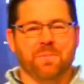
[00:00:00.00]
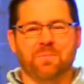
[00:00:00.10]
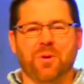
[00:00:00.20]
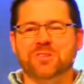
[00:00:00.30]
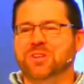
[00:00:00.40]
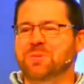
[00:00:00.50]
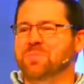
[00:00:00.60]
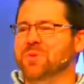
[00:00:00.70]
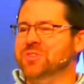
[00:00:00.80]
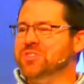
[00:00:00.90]
President
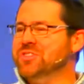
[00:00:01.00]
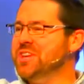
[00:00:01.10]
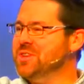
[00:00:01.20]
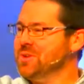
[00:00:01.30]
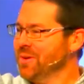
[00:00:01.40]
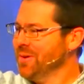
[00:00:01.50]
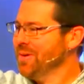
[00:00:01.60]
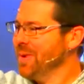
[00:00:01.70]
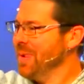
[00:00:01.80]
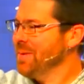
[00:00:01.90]
Bush Sr.
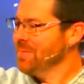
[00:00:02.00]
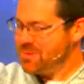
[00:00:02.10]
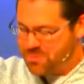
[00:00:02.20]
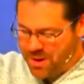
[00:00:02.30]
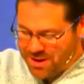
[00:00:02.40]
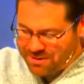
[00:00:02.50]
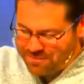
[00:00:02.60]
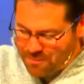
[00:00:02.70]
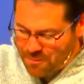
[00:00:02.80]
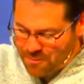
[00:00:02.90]
was running
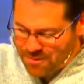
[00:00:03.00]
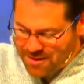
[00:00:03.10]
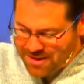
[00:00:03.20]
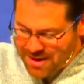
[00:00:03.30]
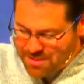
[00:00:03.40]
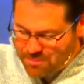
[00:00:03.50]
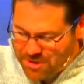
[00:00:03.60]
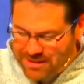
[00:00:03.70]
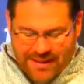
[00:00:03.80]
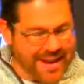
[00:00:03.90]
for a
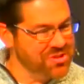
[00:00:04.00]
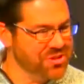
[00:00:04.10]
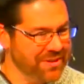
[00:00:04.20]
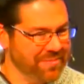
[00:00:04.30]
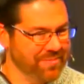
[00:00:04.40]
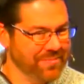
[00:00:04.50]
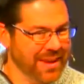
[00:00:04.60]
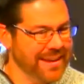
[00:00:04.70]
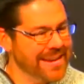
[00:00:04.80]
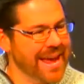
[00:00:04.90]
reelection.
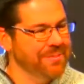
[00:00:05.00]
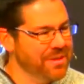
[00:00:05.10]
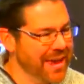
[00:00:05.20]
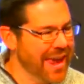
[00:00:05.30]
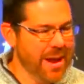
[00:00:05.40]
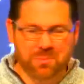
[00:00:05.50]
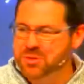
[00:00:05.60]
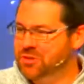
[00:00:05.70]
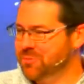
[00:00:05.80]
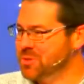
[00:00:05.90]
And he came to the
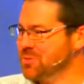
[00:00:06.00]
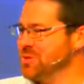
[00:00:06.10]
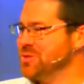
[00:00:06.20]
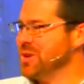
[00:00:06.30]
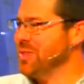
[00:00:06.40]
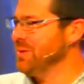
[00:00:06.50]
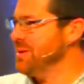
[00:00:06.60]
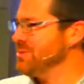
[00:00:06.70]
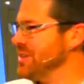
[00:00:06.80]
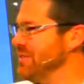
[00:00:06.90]
campus of Missouri Southern. He
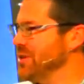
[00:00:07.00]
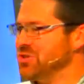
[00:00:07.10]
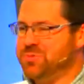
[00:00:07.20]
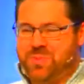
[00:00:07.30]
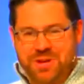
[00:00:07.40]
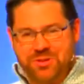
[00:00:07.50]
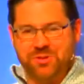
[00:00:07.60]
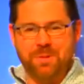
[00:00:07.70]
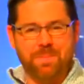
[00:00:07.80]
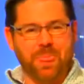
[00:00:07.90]
was giving a speech.